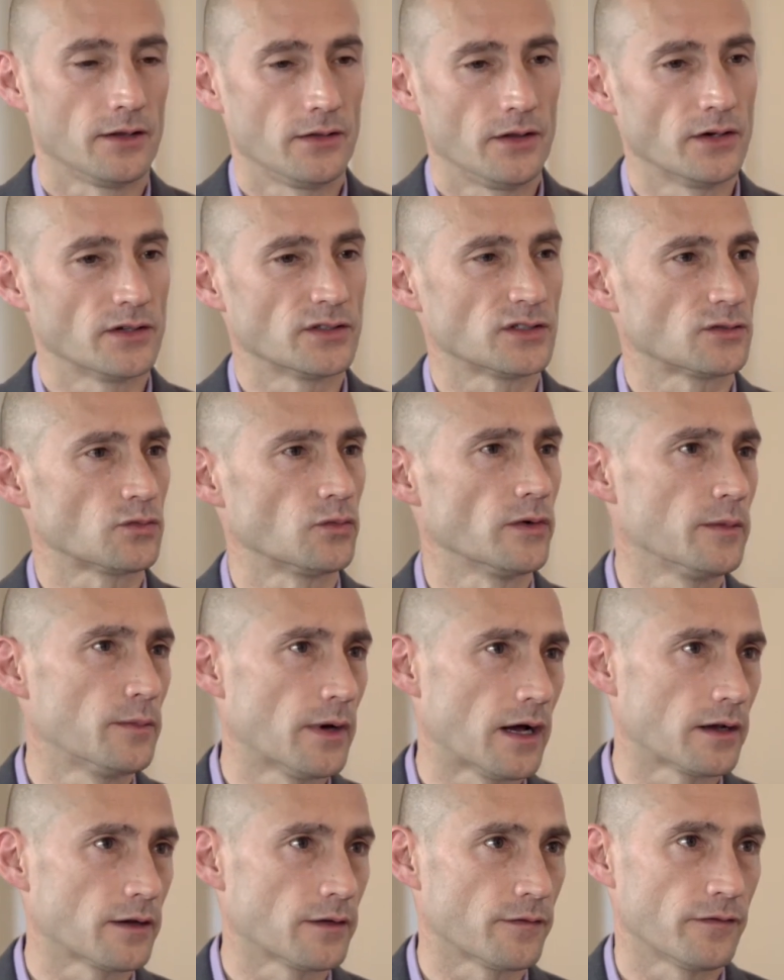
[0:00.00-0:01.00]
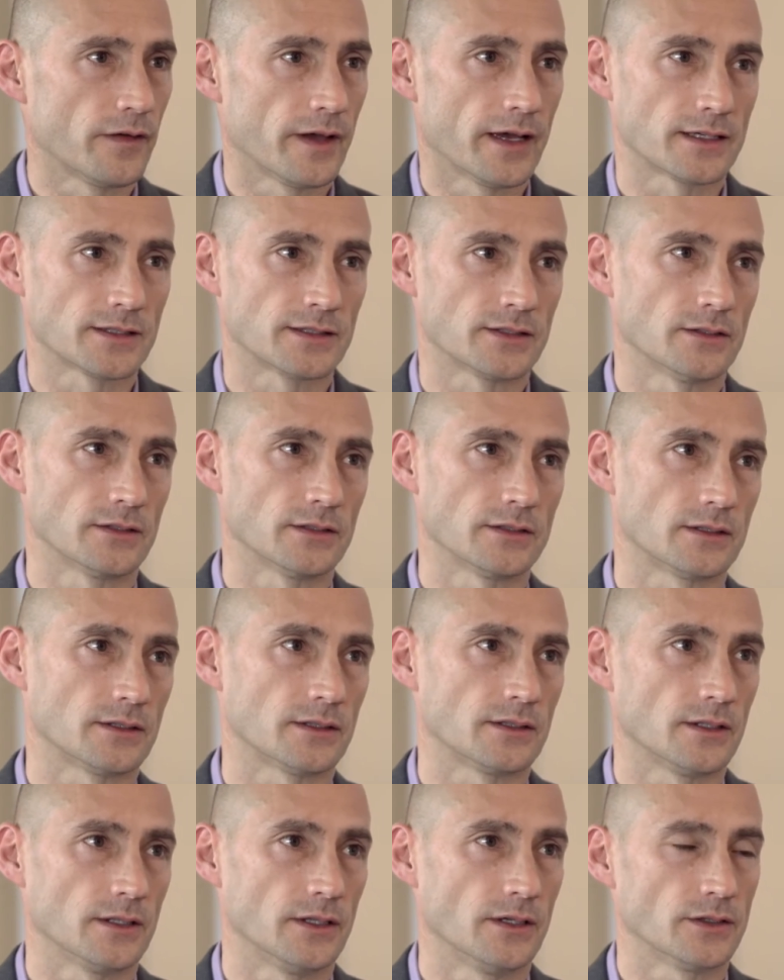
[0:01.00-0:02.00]
there's rebound effects,
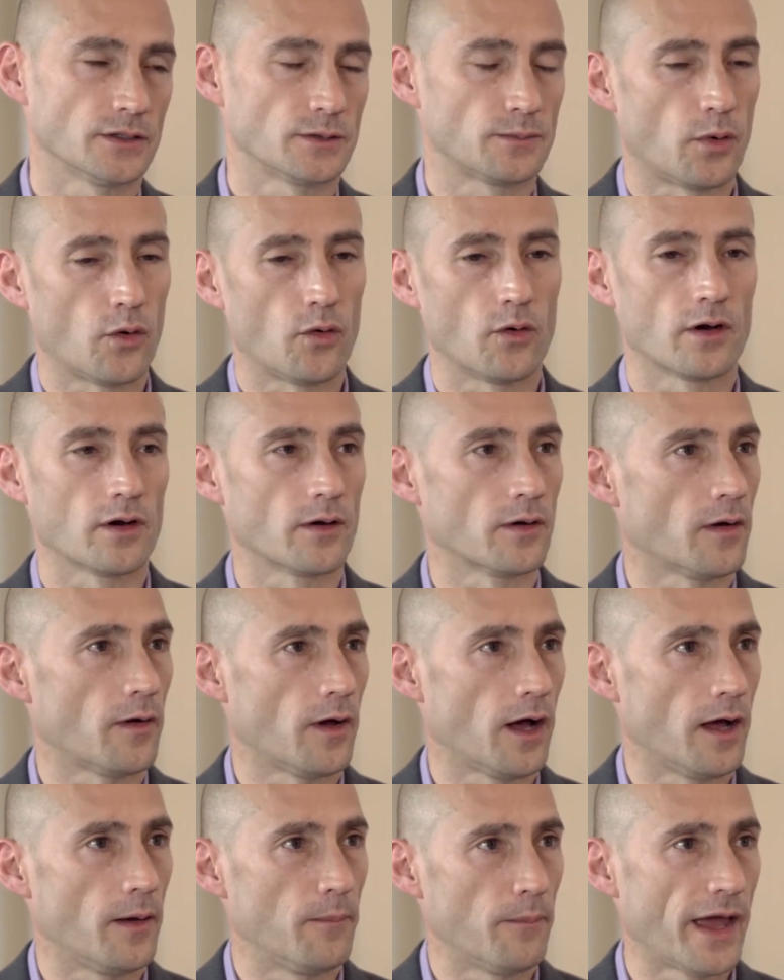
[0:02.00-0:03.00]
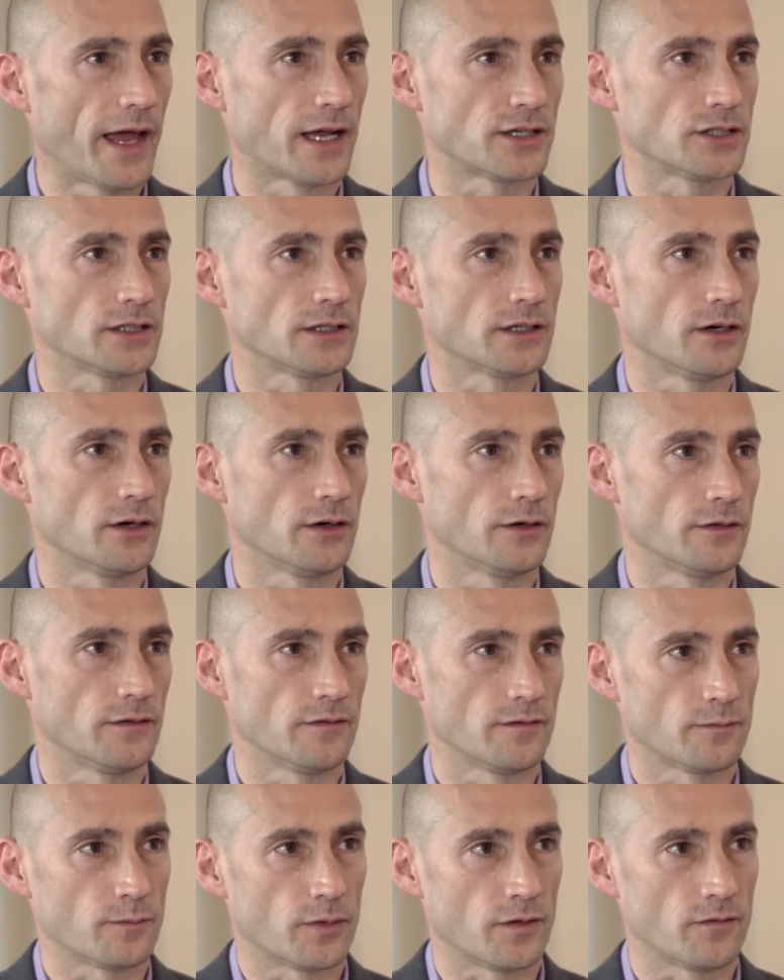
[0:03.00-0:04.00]
there's poor matching of